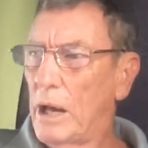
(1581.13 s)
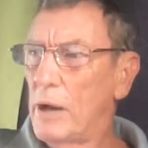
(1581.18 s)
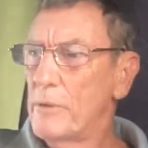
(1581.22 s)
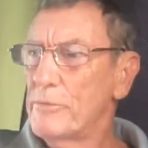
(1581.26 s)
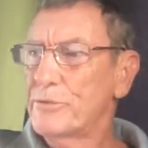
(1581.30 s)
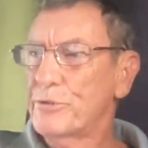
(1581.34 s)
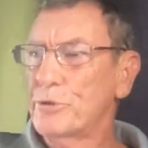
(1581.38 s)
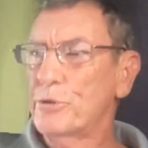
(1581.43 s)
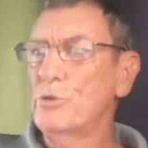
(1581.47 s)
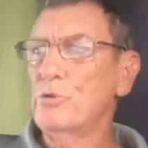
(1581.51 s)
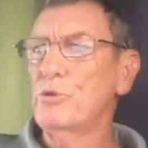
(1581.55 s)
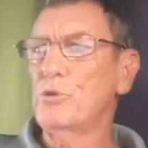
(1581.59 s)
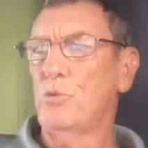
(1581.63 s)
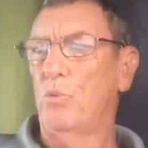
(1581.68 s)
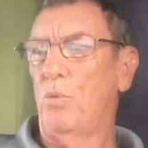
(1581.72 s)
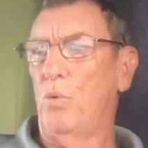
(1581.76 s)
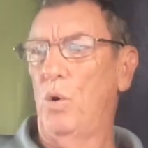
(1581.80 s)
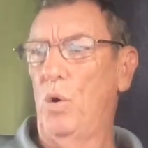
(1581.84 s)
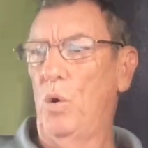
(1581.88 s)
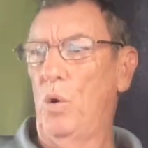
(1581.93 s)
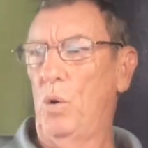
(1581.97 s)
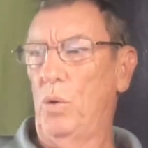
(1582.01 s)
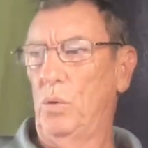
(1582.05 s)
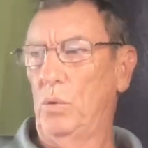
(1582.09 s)
through the
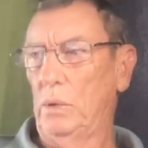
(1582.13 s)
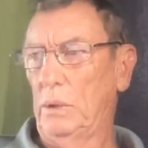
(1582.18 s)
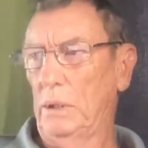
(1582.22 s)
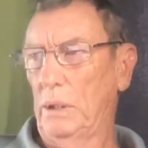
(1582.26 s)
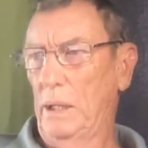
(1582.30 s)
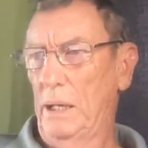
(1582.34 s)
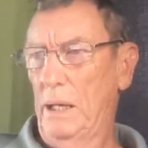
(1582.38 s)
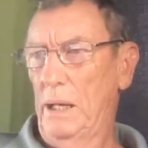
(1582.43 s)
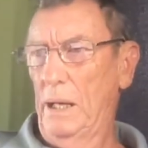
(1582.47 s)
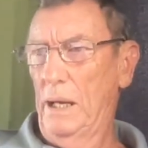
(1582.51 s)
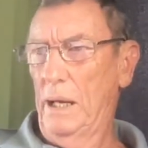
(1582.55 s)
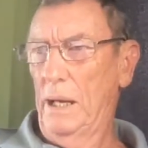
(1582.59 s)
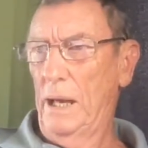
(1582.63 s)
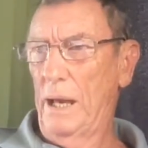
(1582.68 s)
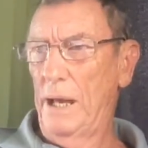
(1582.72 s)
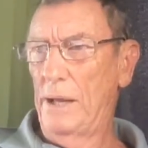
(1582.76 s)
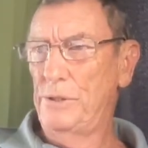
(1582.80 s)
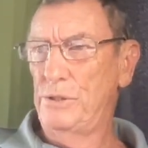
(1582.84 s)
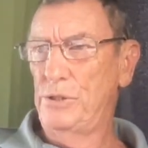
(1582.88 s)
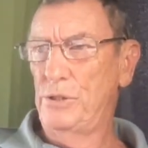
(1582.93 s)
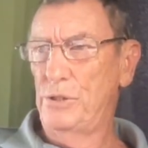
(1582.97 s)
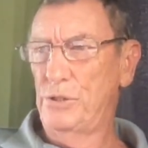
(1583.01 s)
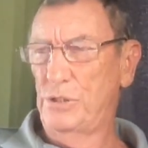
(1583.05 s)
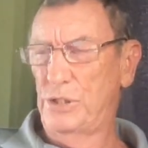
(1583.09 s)
wall,
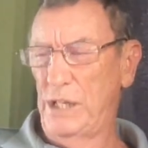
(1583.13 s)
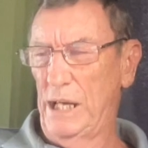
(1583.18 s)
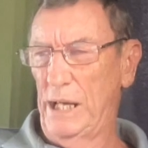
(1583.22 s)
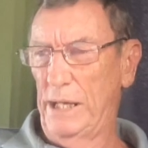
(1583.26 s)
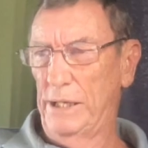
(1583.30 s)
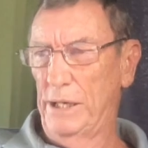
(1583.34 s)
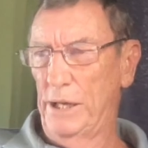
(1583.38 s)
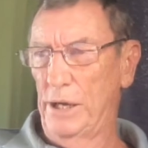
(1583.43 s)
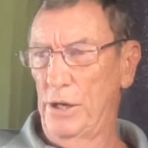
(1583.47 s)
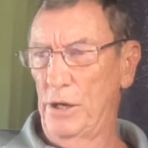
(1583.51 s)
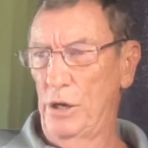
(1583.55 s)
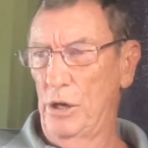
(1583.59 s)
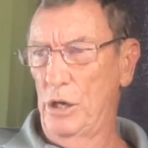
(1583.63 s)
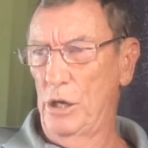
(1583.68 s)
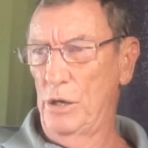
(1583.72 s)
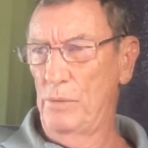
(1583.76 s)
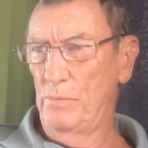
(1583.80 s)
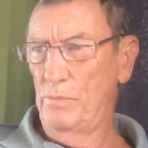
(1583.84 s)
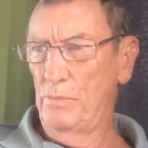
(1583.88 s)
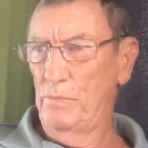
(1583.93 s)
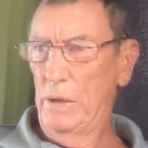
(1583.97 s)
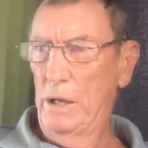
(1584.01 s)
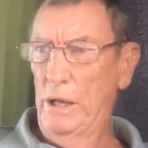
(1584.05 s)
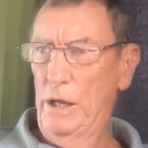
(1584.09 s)
as you said, and
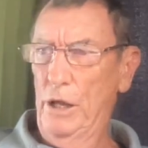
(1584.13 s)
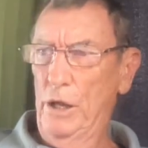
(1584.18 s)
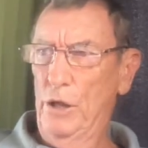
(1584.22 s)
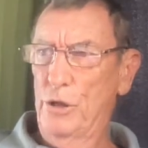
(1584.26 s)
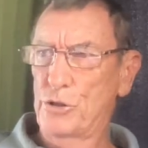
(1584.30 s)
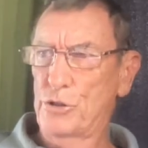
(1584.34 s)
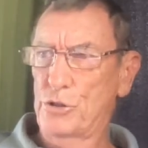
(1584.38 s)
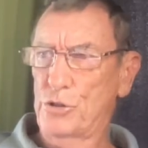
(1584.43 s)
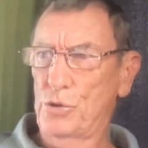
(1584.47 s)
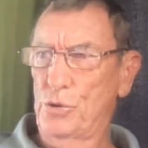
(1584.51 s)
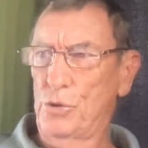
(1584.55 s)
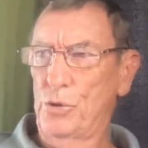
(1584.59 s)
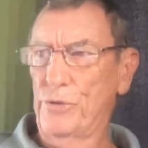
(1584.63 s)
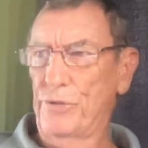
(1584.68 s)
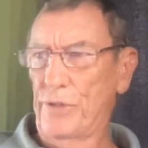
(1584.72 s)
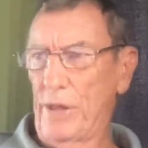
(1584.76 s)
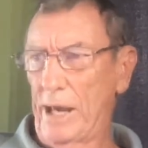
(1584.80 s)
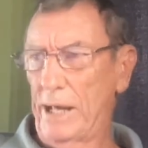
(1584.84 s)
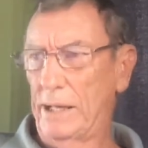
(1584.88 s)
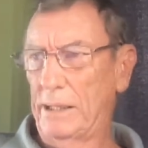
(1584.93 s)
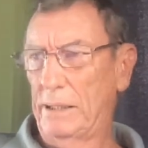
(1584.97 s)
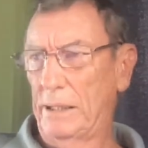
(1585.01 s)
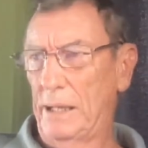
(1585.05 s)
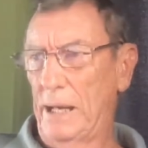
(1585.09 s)
I'm sure
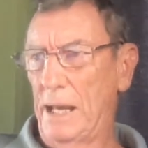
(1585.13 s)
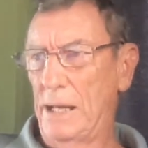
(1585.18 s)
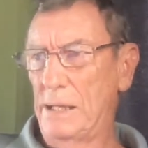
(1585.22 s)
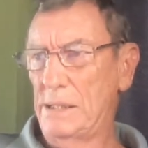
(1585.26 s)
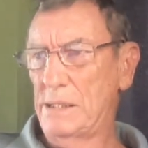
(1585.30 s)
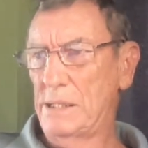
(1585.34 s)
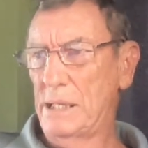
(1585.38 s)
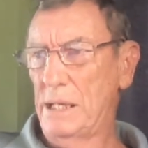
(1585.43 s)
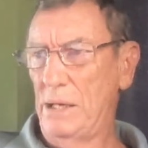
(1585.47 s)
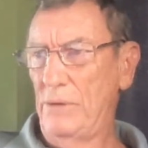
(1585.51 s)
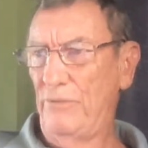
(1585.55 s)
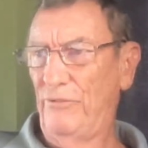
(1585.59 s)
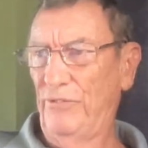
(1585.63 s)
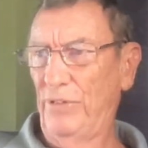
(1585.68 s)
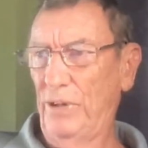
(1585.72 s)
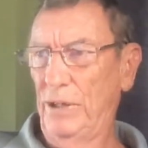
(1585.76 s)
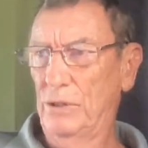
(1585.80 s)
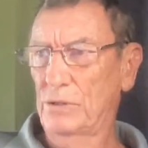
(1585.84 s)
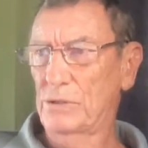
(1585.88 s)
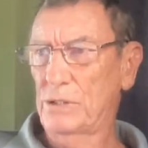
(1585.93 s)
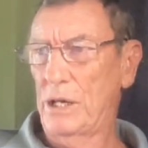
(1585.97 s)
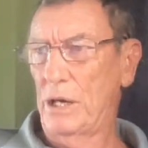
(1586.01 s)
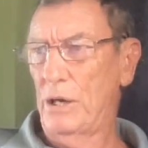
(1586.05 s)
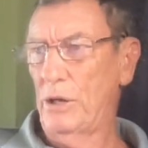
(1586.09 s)
that as he
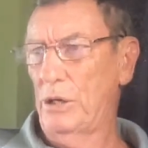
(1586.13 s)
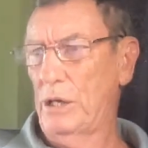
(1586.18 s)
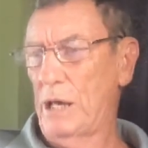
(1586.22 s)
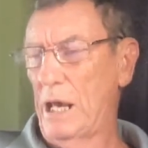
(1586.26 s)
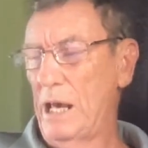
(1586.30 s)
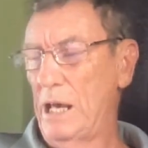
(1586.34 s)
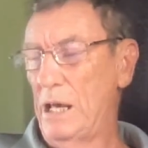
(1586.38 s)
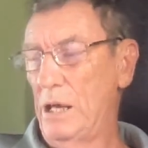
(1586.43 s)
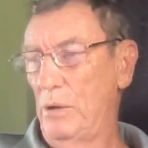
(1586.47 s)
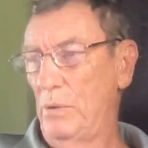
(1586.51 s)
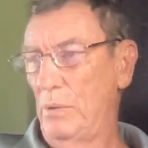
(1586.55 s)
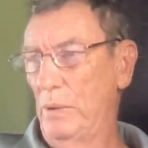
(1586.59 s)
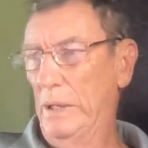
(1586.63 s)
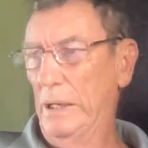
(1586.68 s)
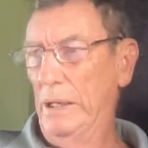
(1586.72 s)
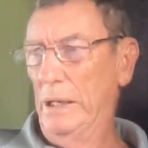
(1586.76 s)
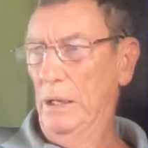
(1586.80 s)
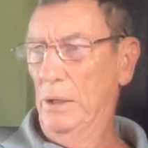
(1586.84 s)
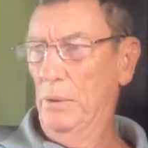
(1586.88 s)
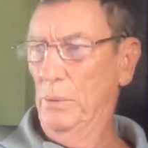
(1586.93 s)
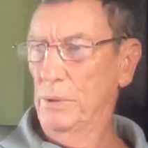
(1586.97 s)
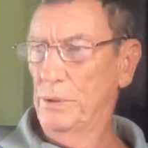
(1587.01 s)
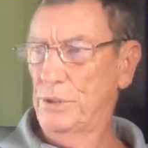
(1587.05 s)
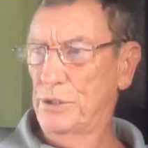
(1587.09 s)
feels okay
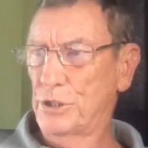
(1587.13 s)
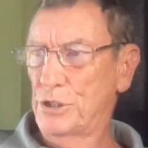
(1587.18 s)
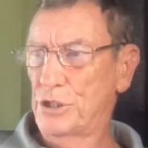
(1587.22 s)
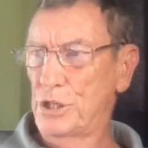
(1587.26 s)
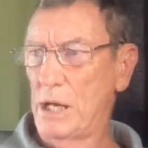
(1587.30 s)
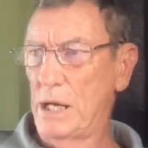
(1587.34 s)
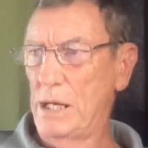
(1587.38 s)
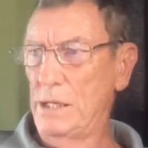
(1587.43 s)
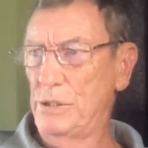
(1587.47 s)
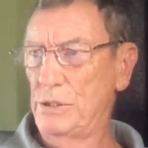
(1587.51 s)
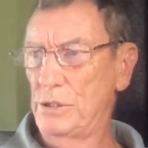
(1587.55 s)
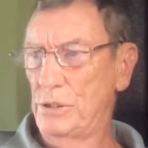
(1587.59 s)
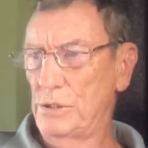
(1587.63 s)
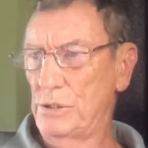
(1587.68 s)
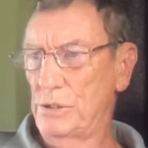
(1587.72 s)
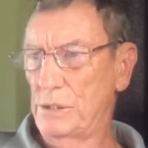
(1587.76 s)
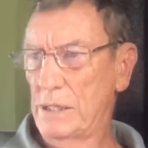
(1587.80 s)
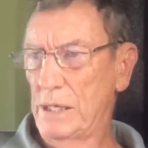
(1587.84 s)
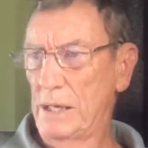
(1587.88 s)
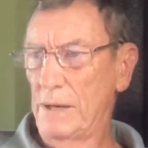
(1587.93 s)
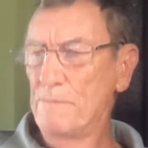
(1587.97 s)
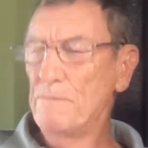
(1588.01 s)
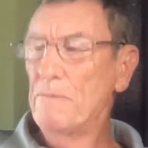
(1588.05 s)
with the changes